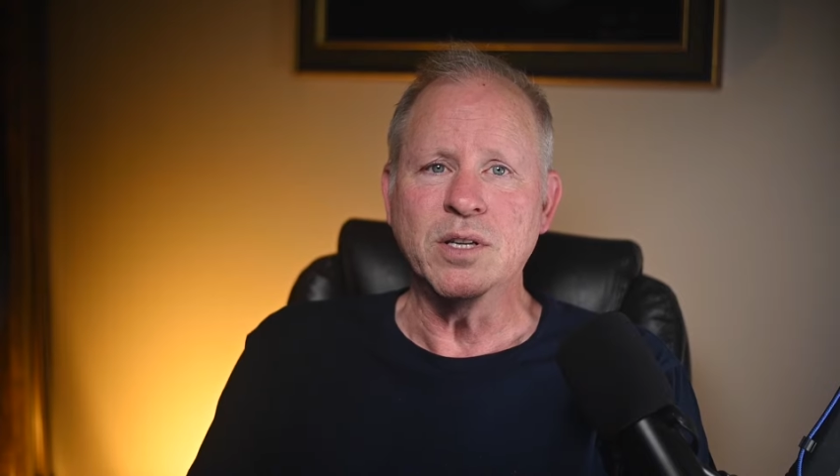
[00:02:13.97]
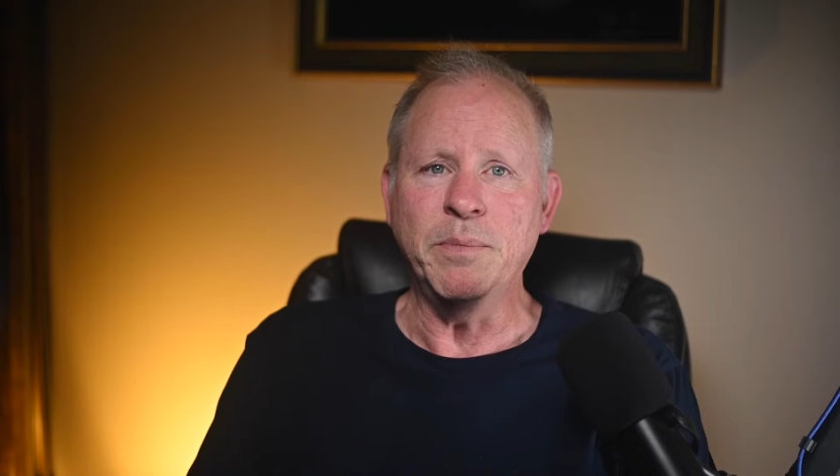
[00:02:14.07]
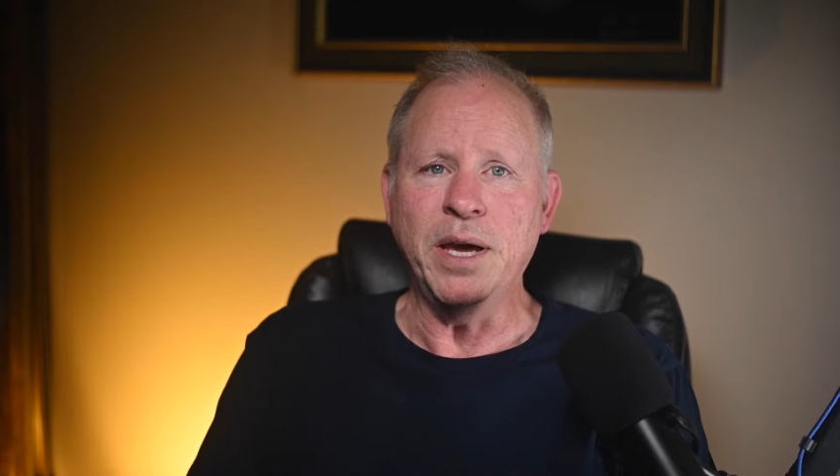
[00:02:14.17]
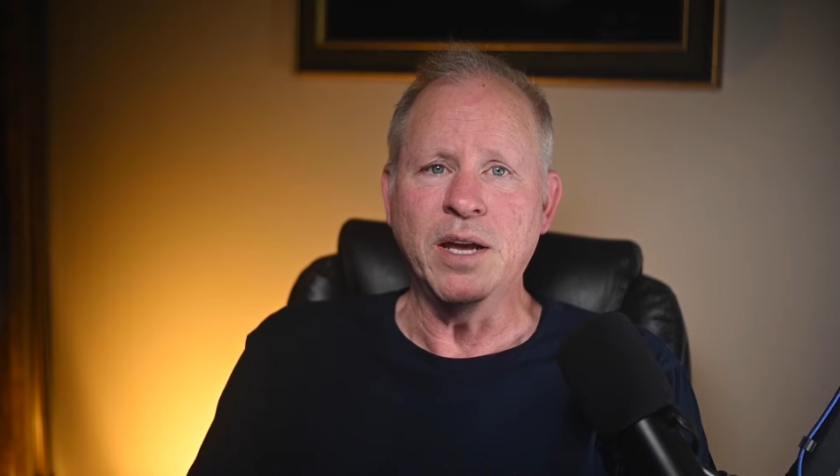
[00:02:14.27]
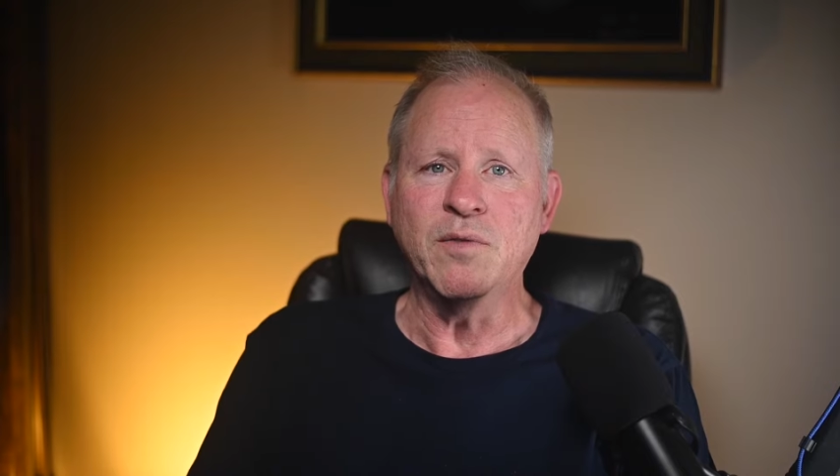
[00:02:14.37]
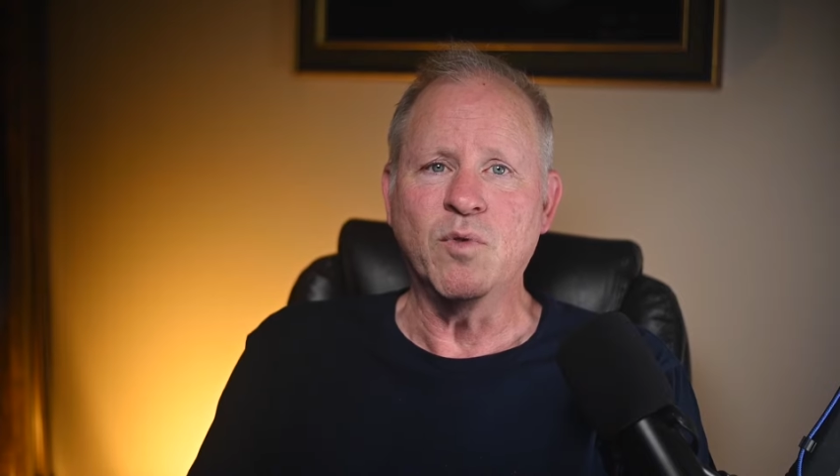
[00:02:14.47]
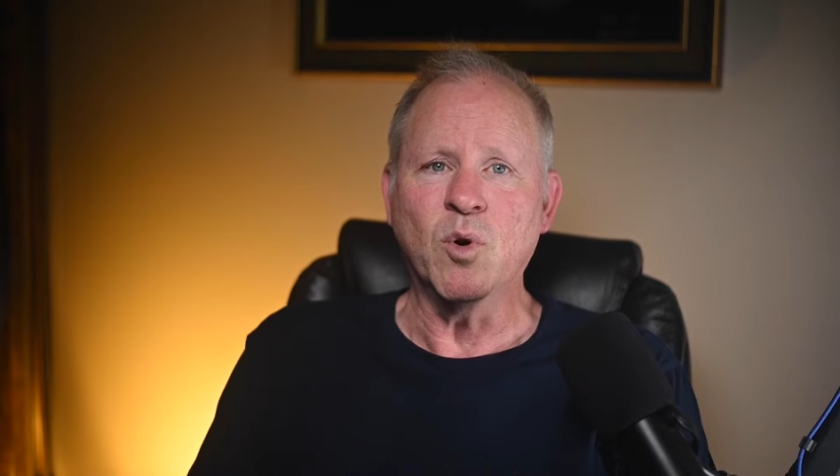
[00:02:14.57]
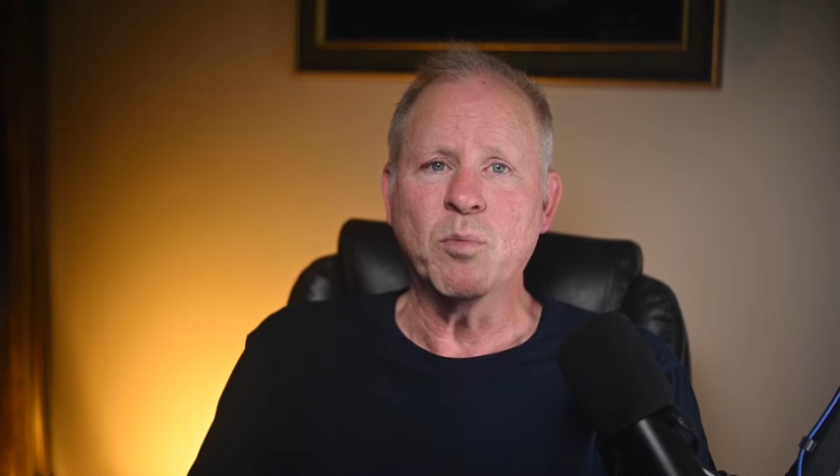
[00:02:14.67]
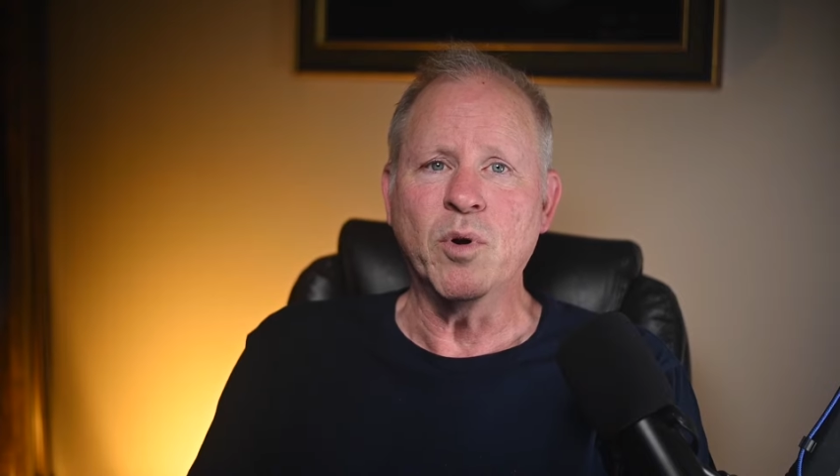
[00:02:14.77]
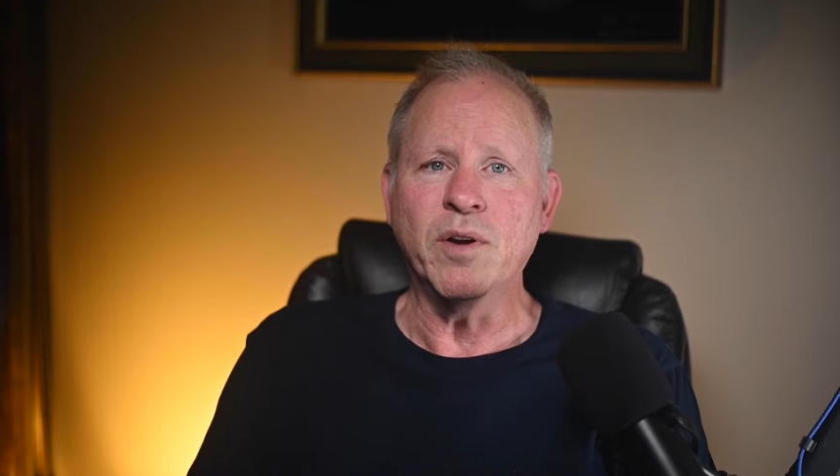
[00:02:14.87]
DeMan
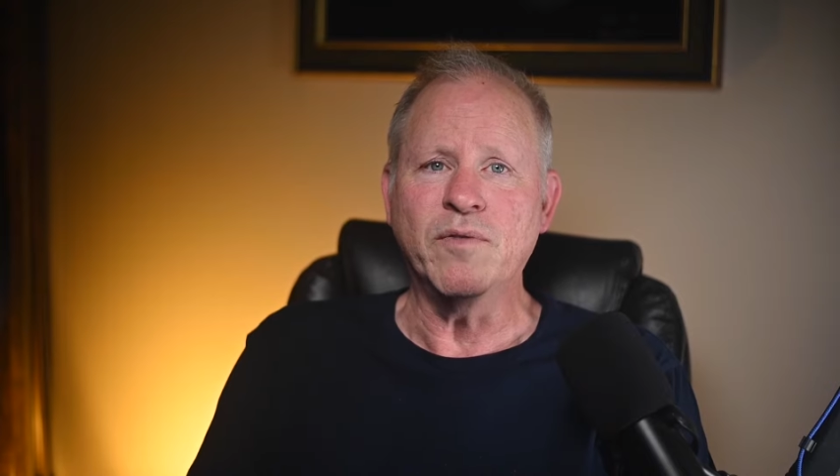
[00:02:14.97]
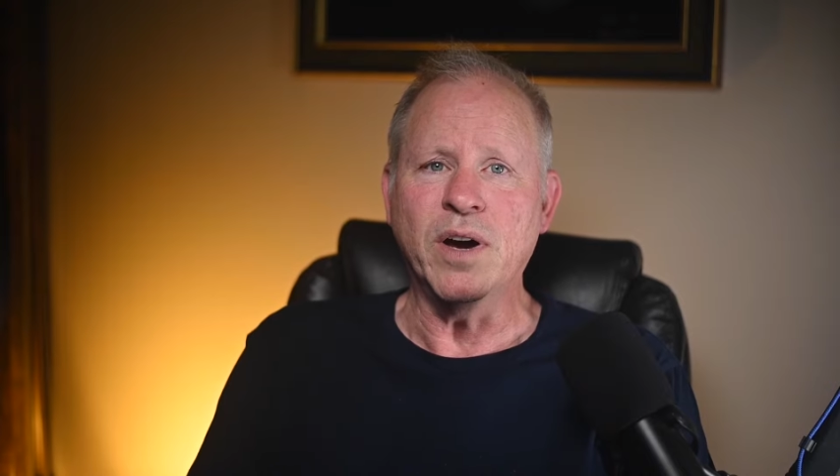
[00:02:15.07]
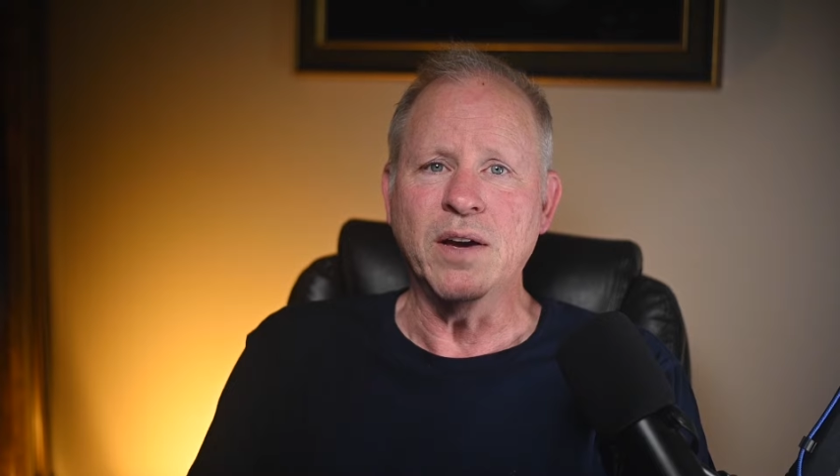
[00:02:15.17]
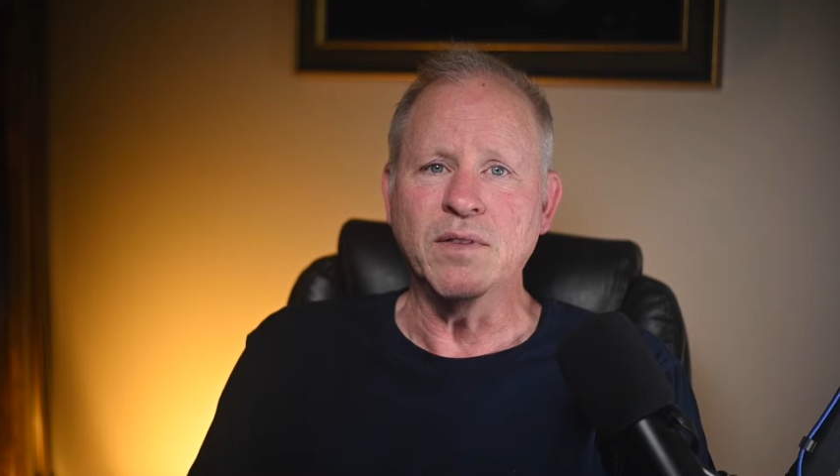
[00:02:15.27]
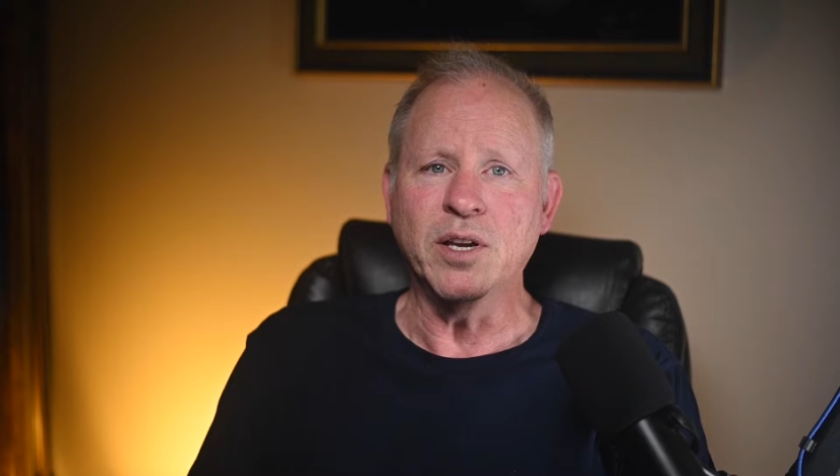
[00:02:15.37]
4.5